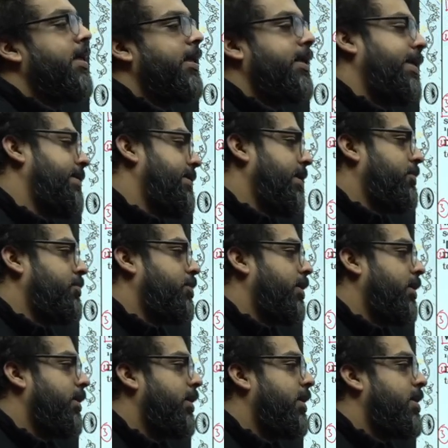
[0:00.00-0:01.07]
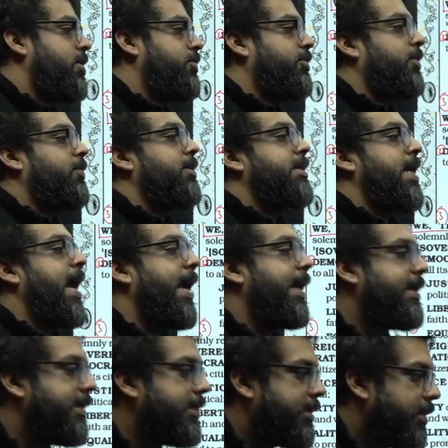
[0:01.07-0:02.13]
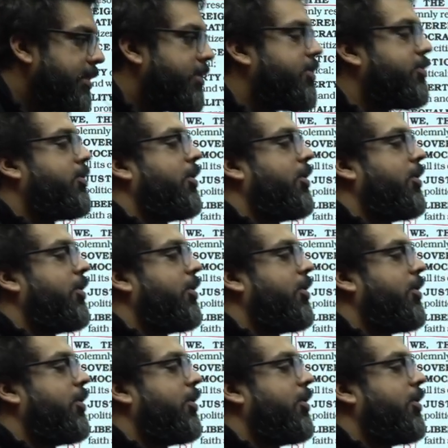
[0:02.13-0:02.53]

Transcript: Resolution. So it was added to the